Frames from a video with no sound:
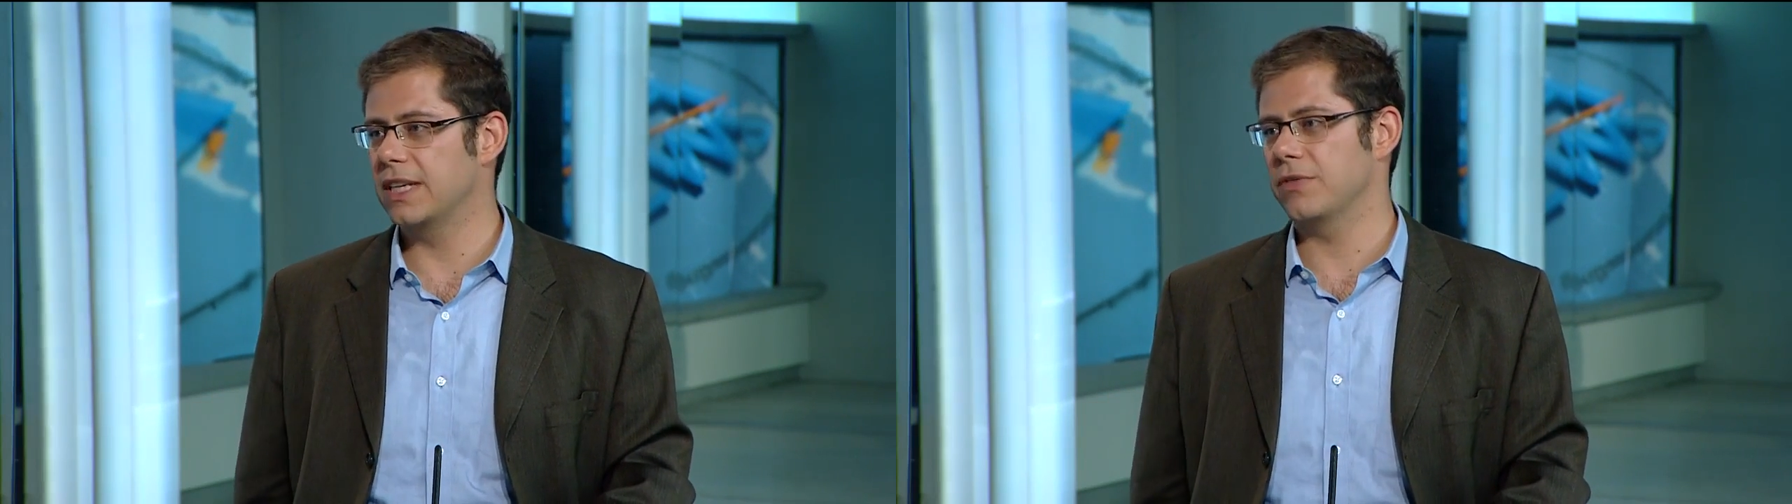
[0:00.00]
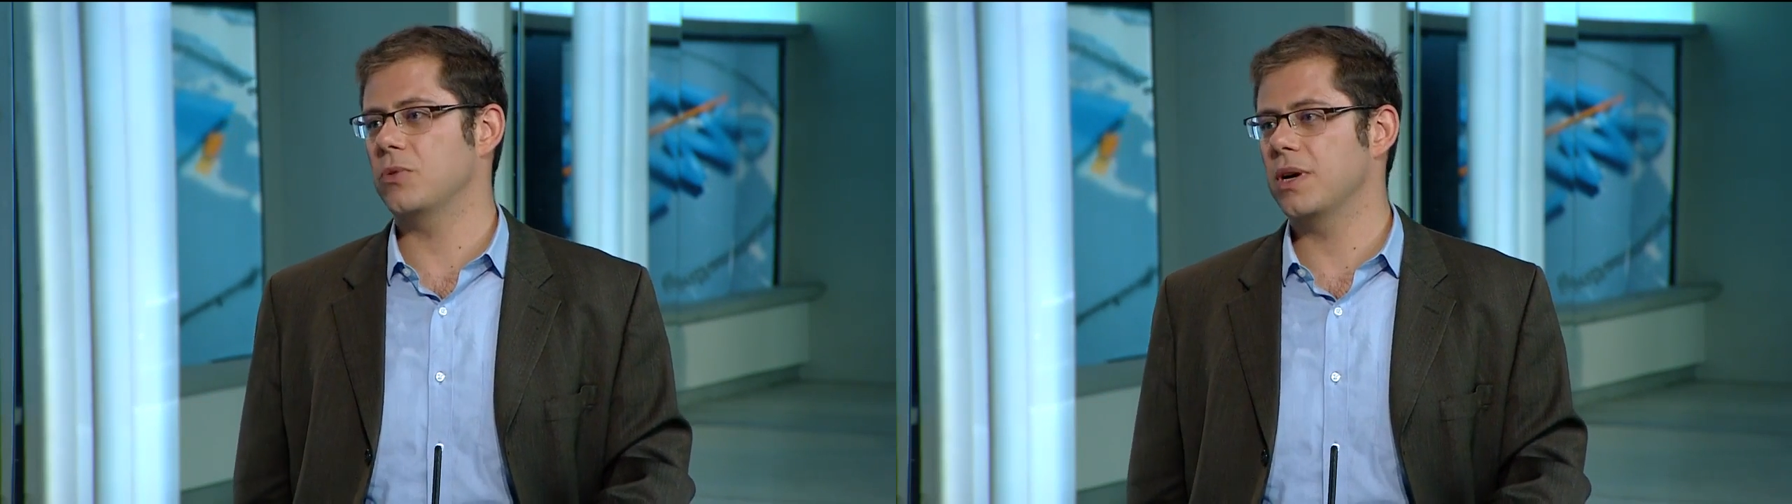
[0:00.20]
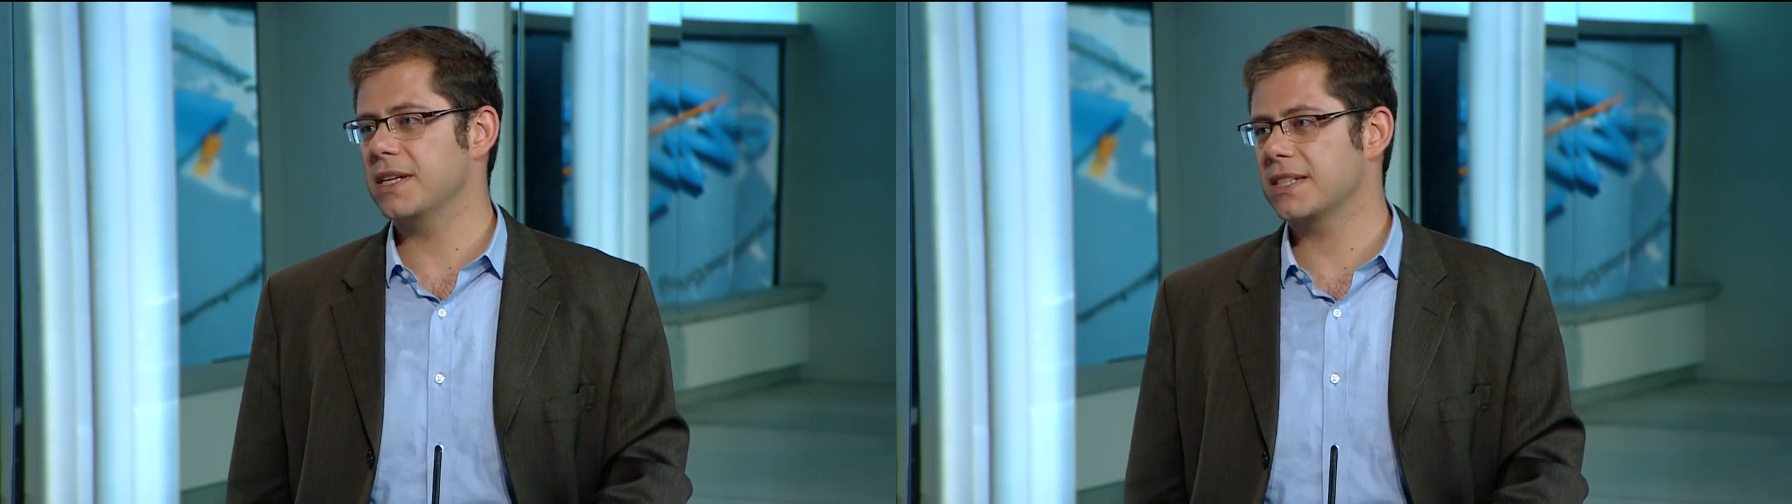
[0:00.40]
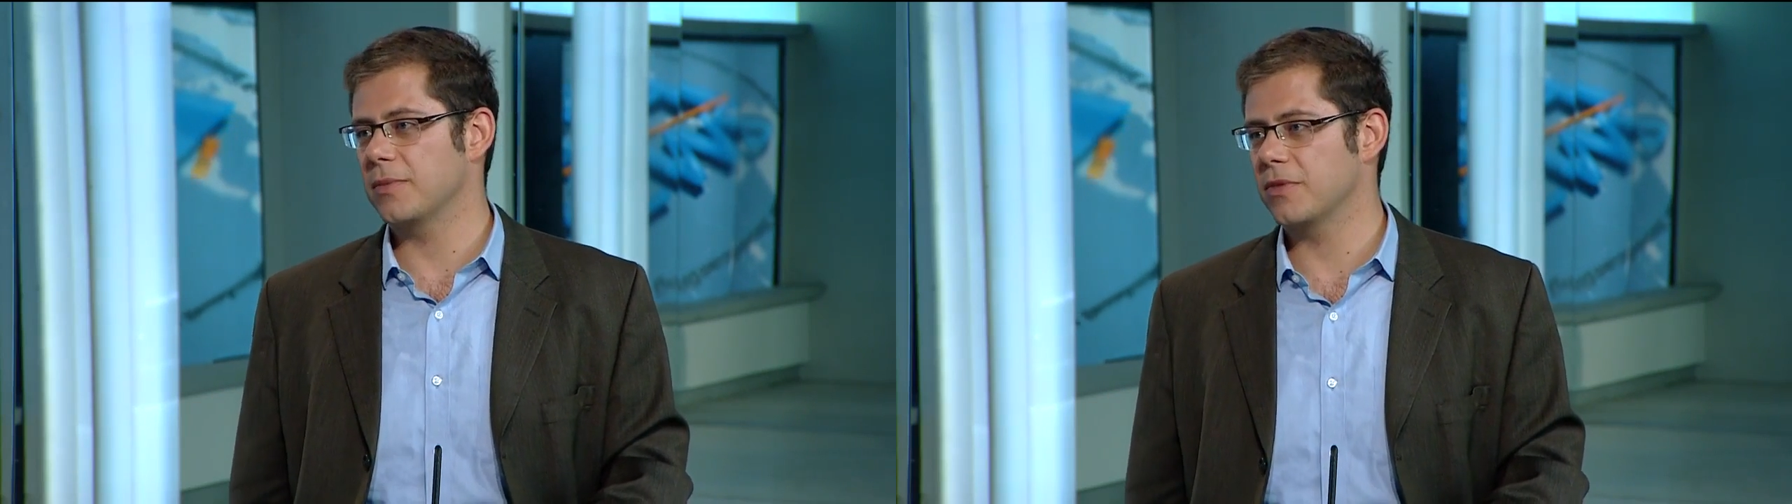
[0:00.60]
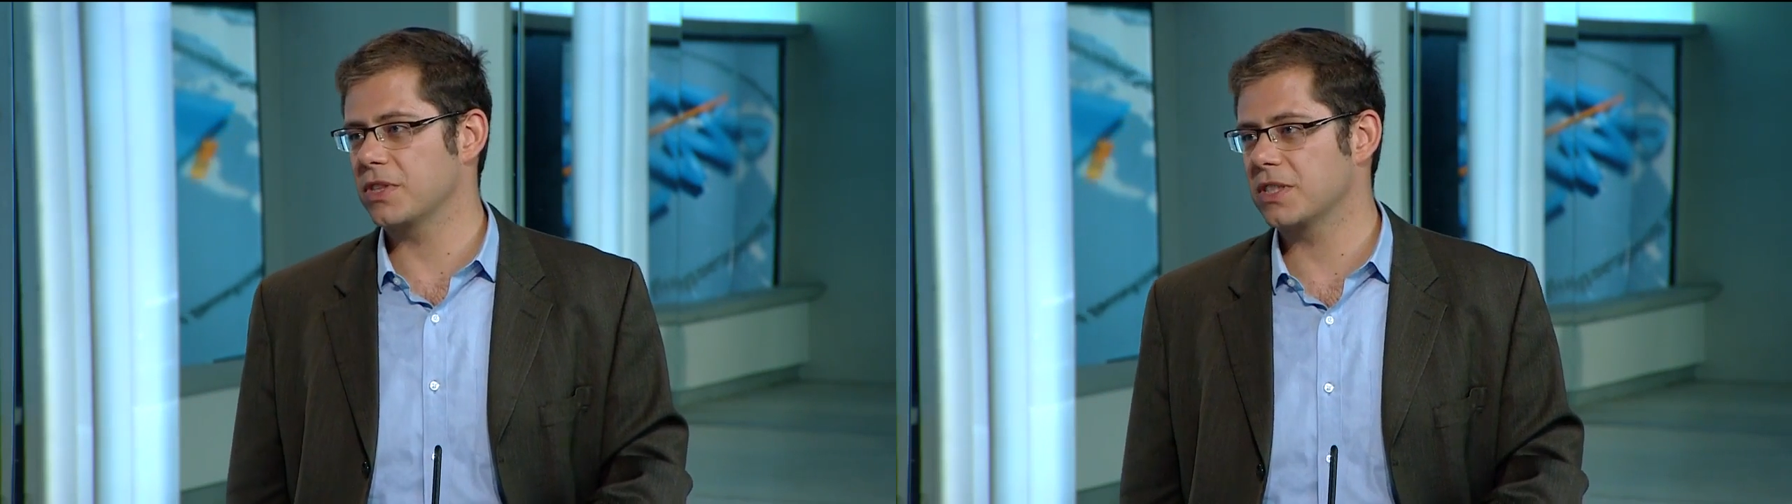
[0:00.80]
give away
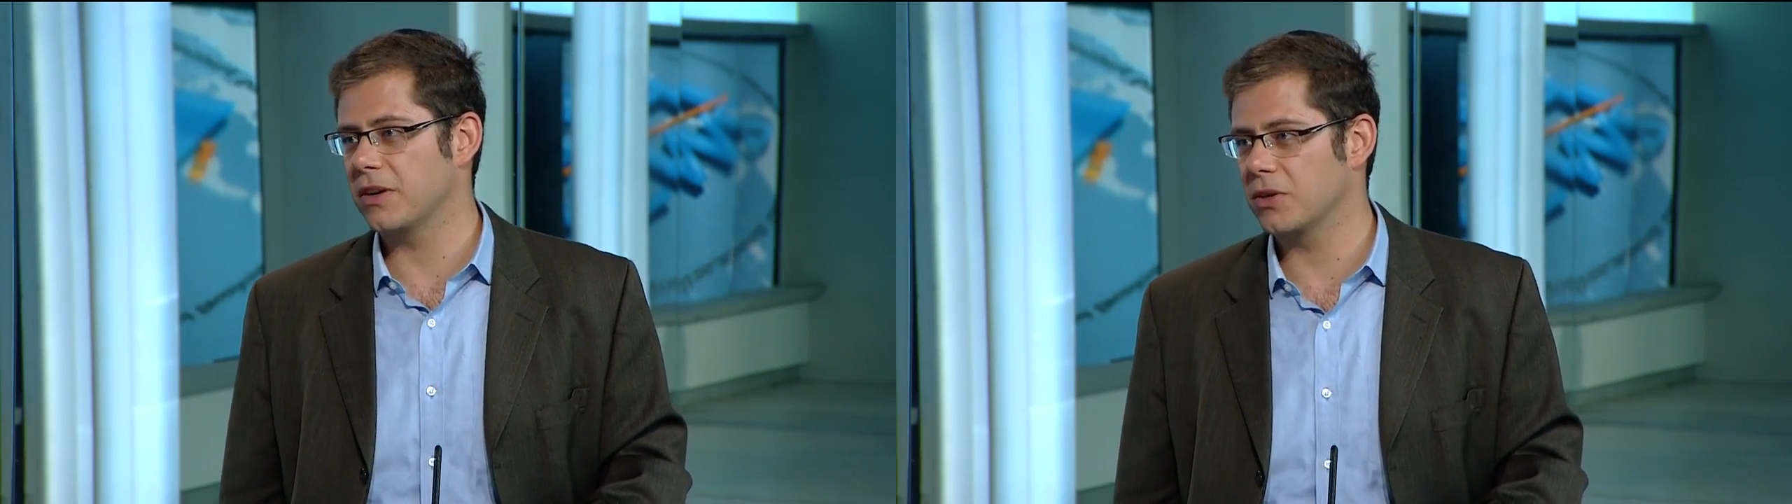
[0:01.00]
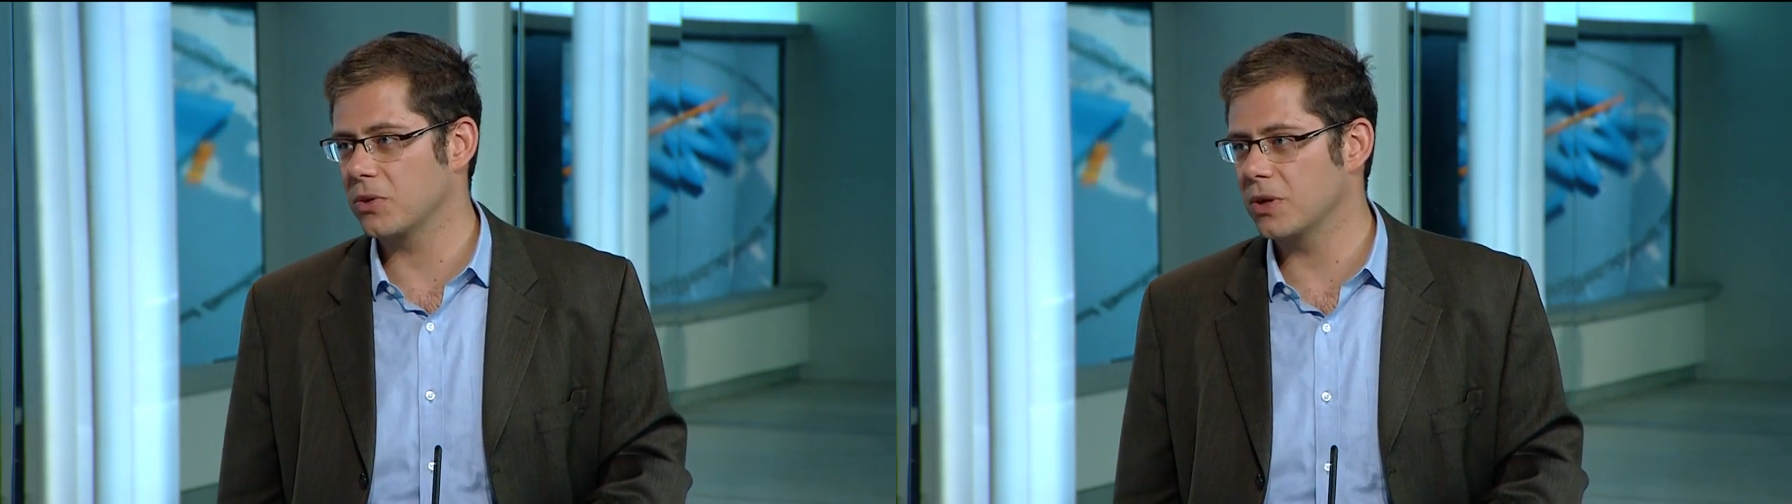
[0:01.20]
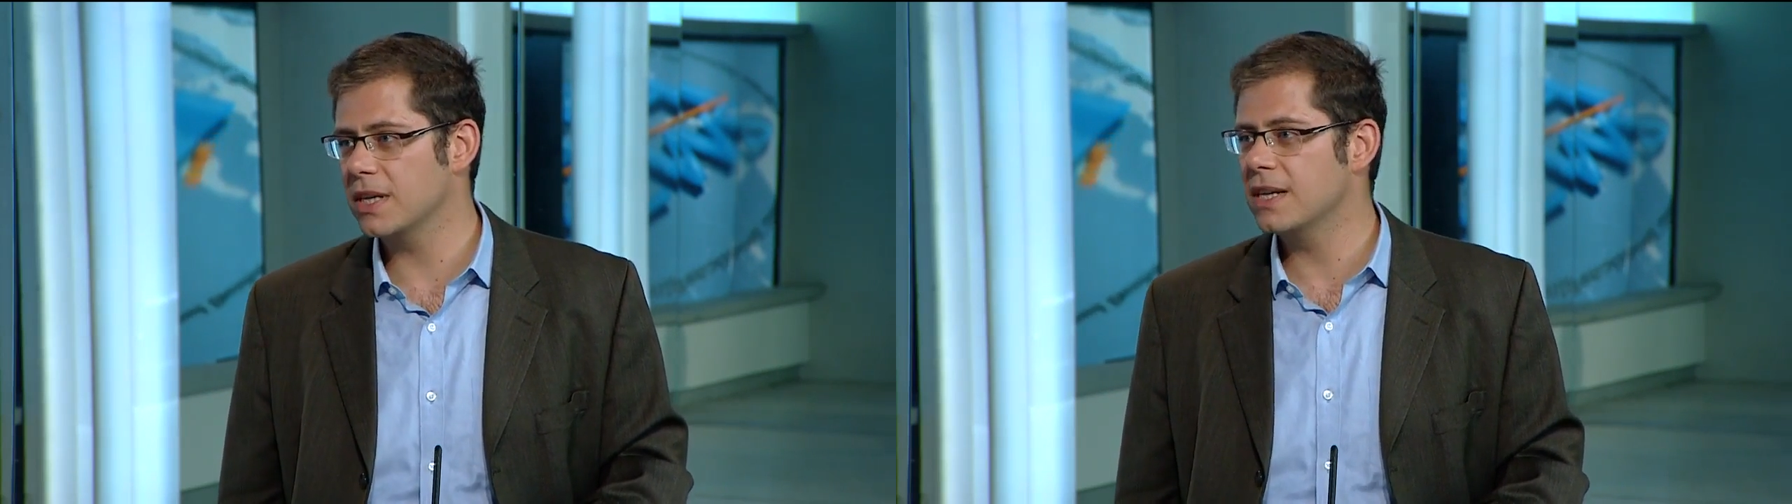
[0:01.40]
some of this territory.